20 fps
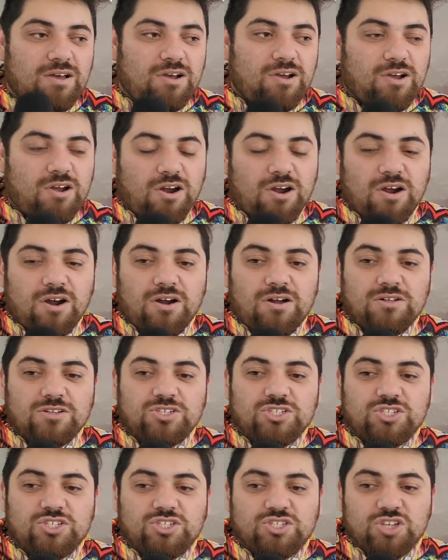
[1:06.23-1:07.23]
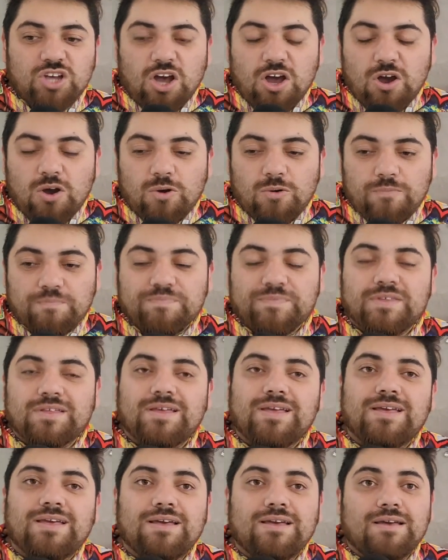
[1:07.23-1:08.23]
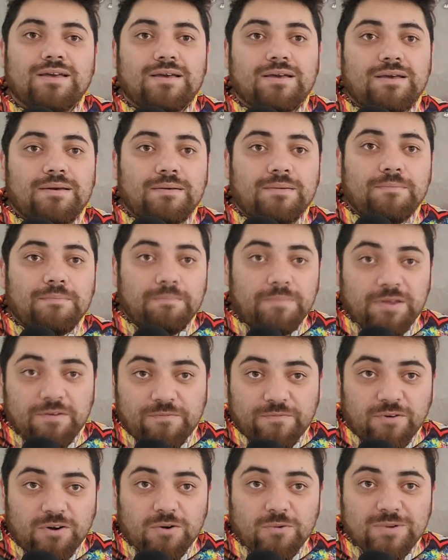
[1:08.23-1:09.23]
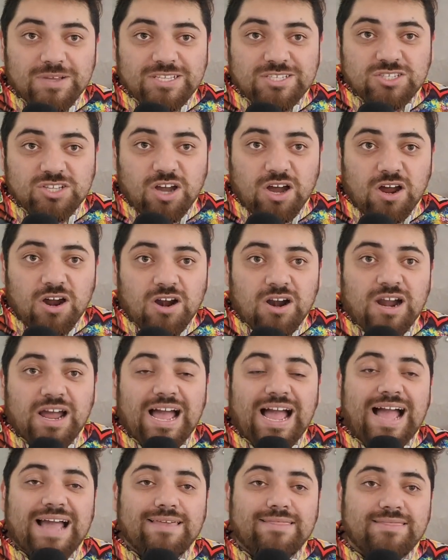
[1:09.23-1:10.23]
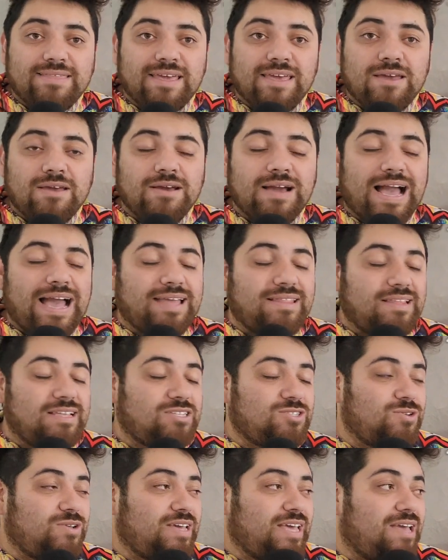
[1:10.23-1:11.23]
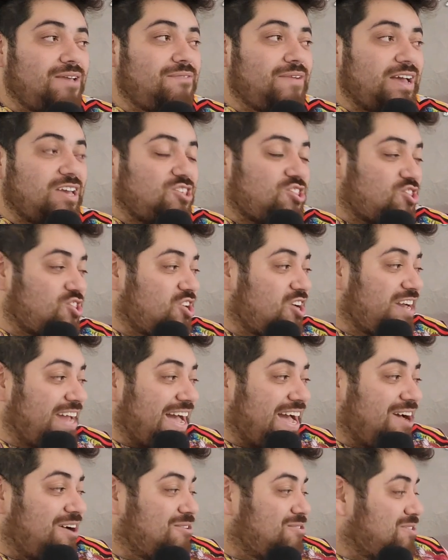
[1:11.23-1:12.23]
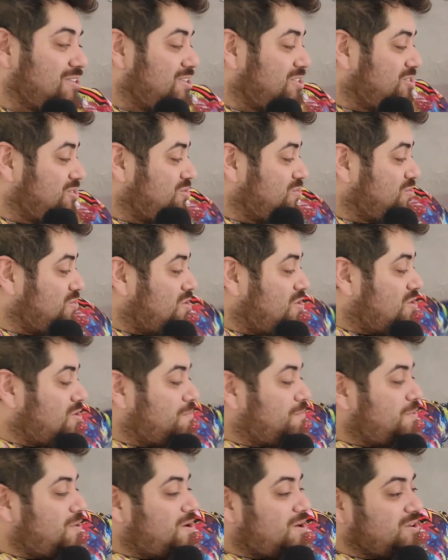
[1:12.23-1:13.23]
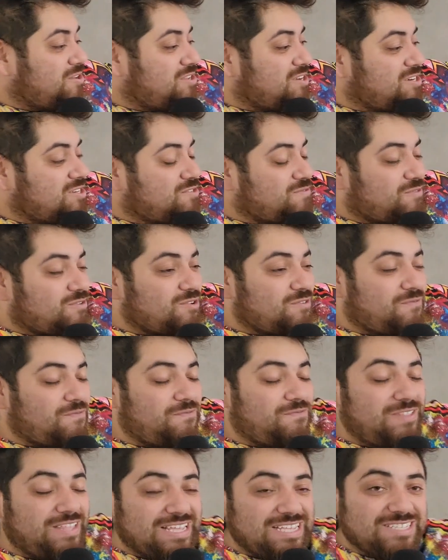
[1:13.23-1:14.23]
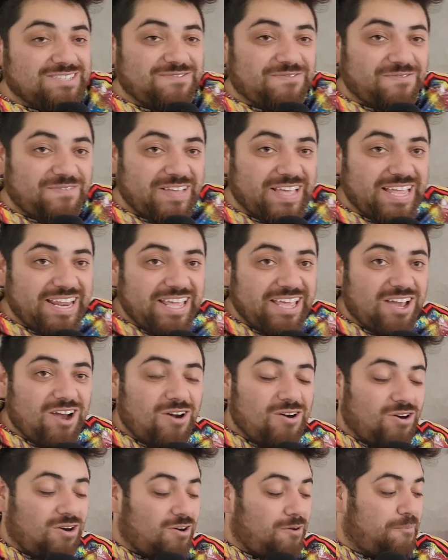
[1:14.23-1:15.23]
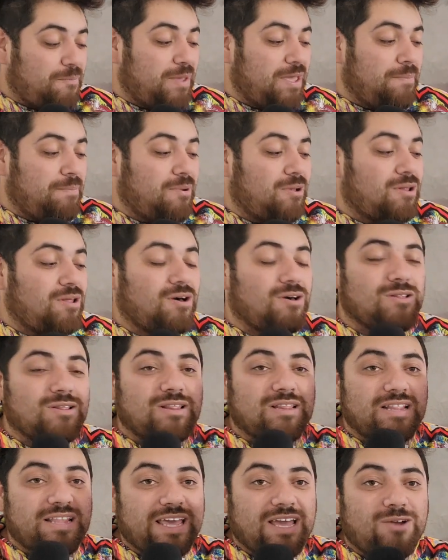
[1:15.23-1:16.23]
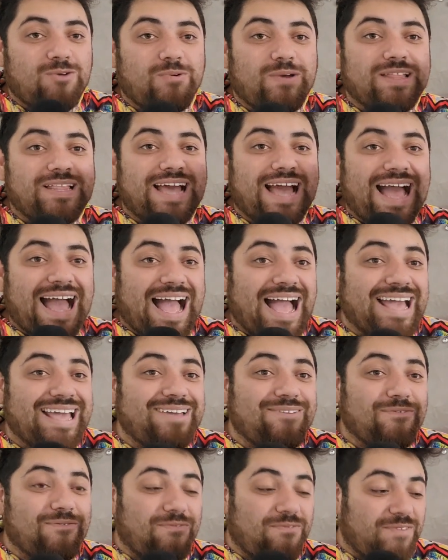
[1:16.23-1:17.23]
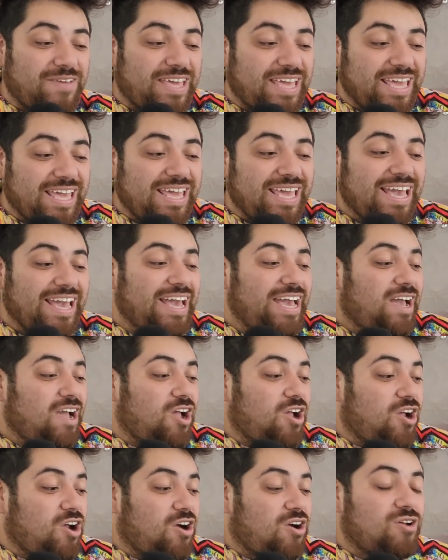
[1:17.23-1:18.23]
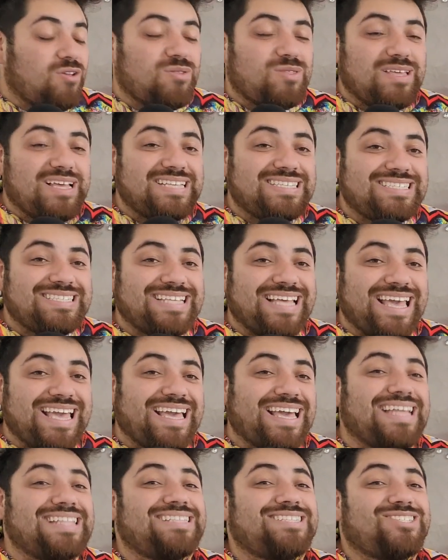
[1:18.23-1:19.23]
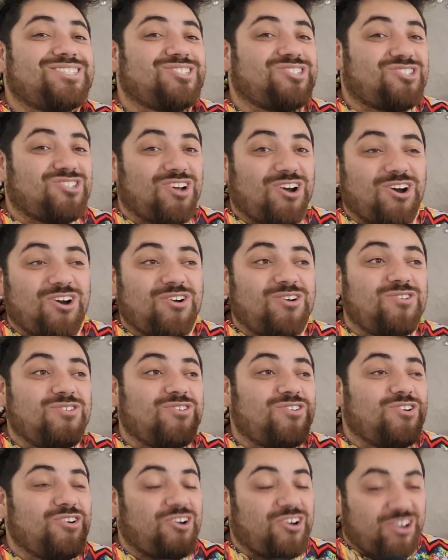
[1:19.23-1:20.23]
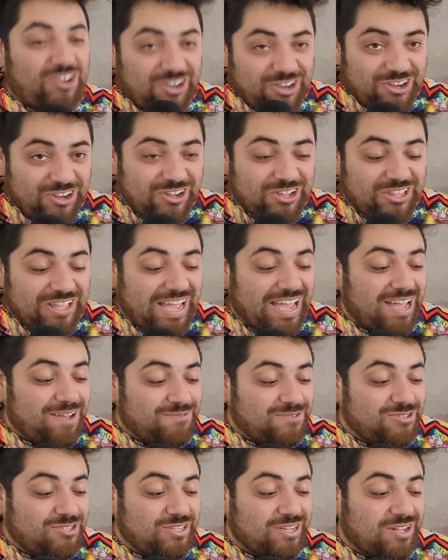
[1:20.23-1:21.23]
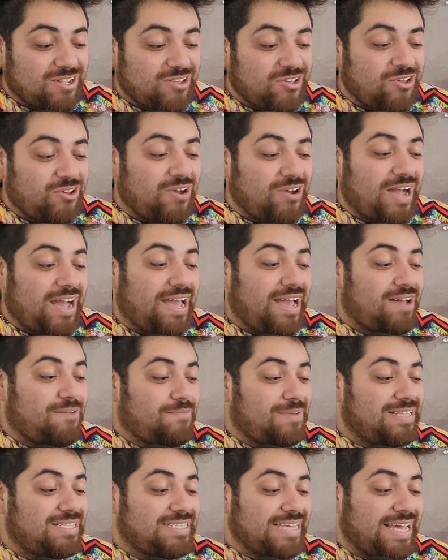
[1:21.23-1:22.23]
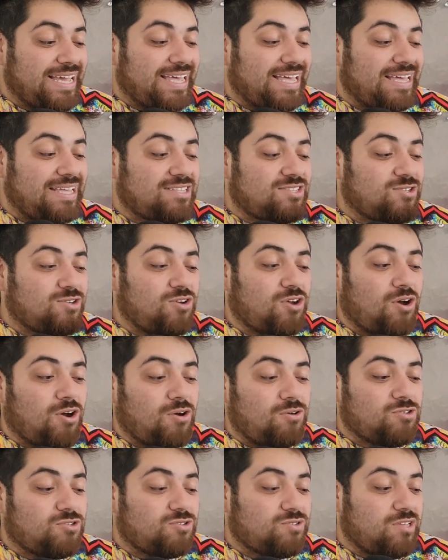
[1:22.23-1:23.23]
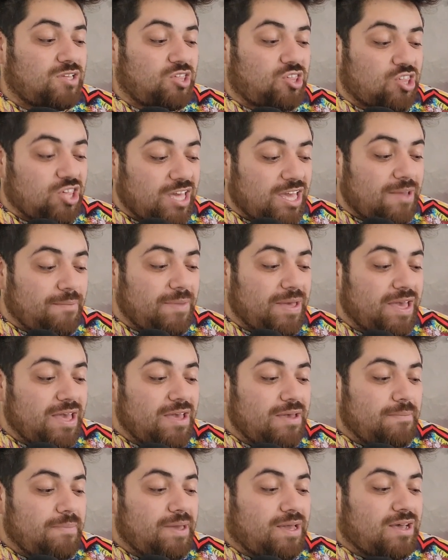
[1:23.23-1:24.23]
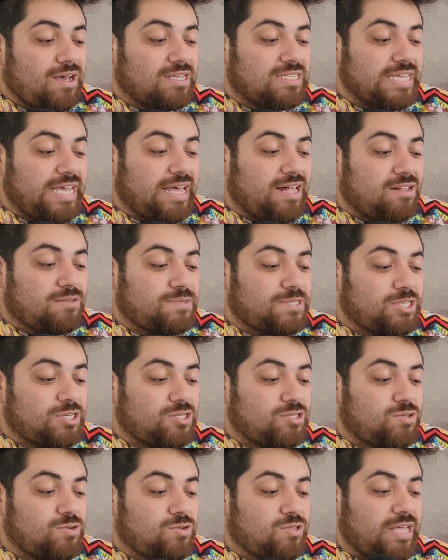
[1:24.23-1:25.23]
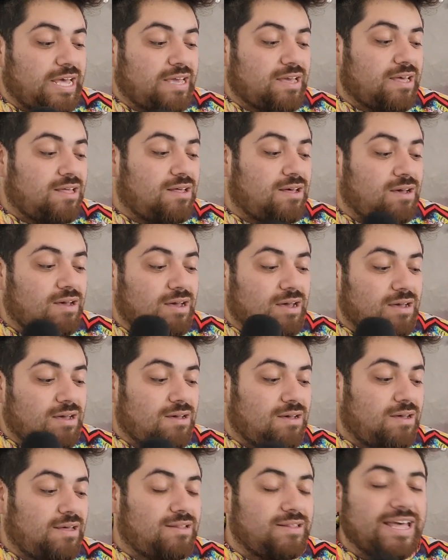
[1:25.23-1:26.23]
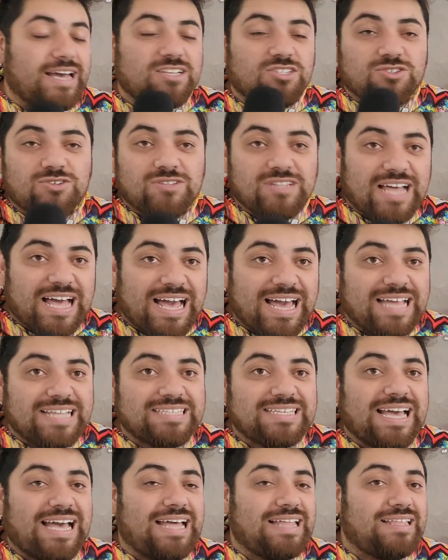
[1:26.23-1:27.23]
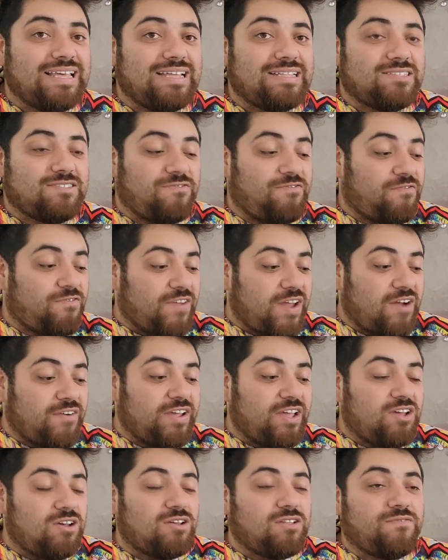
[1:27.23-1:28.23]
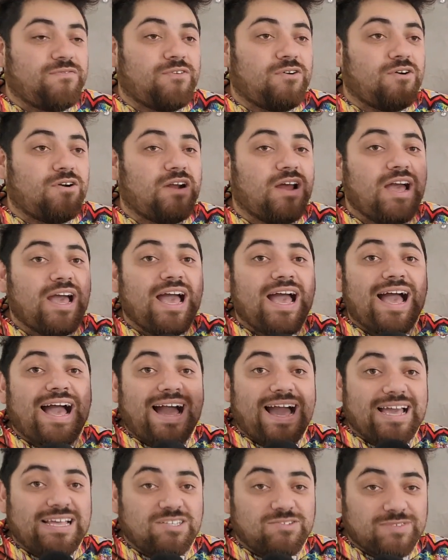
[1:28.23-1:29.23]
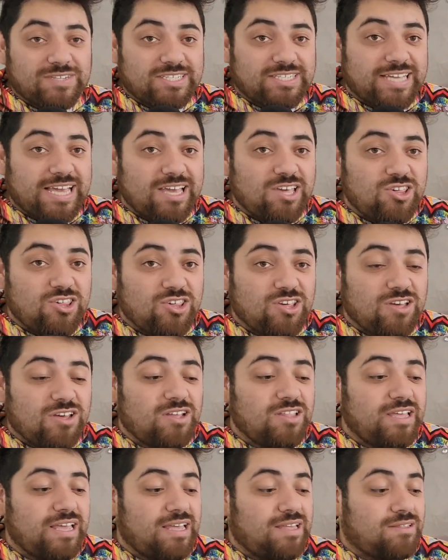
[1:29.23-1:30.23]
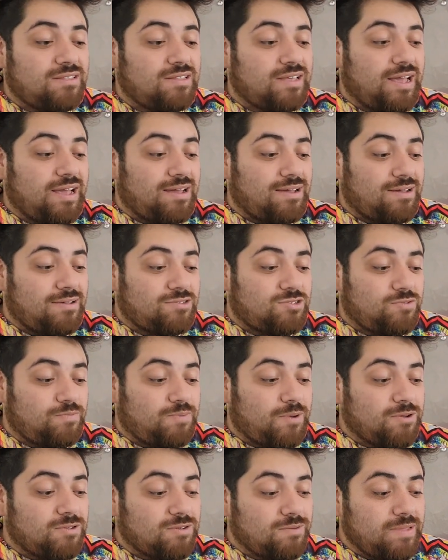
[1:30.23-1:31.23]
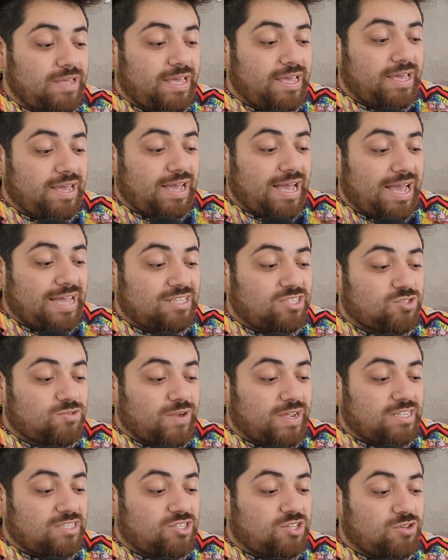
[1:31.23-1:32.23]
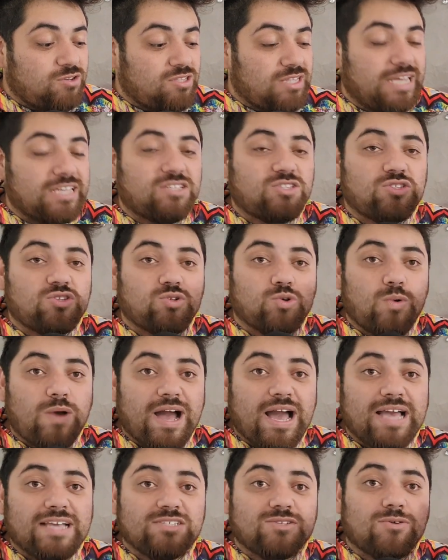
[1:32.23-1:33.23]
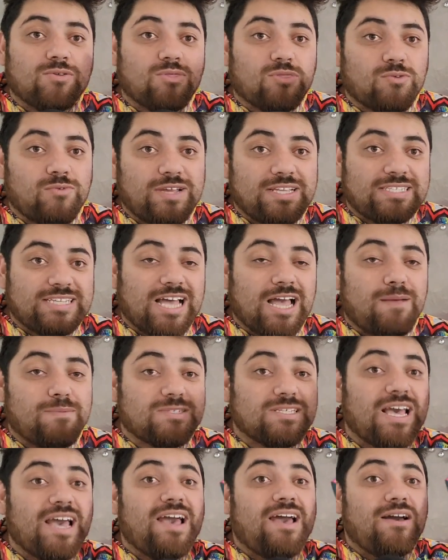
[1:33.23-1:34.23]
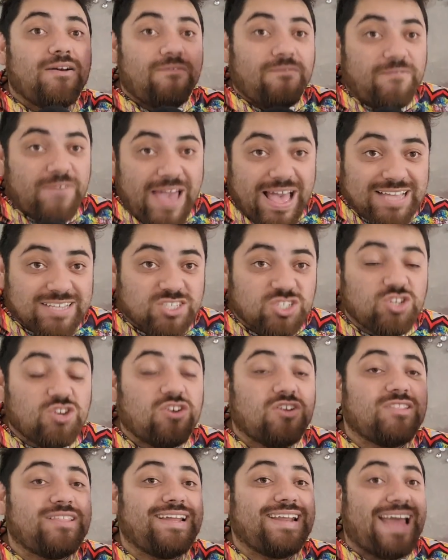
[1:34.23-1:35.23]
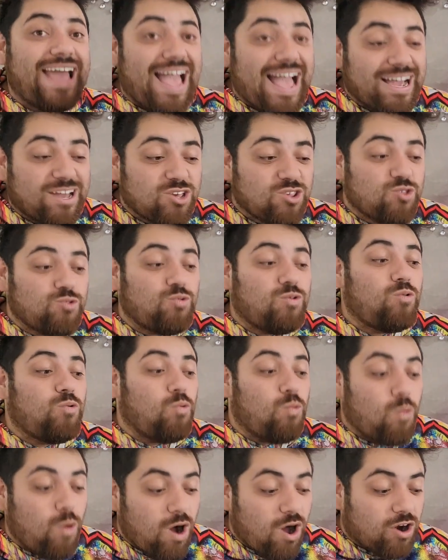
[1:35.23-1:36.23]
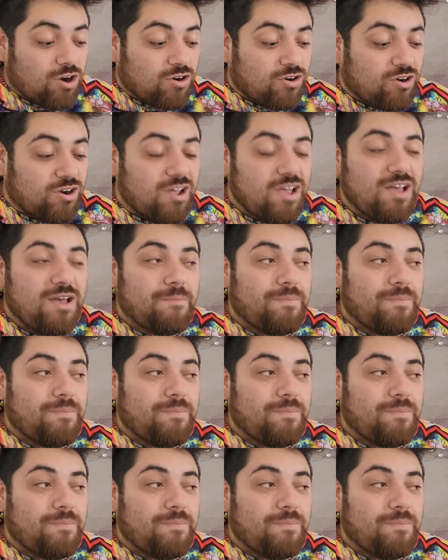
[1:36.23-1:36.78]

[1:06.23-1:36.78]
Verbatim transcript: Girls, so before we start, I think I need to give a shout out to our partners for this video or people on Liquid IV. Girl, this thing, it's so good. I have to tell you, I have been taking it to go to the gym because it helps you to like uh, uh, electrolyte and it's very good for hydration. It supposedly hydrates you like twice or three times faster than actual water.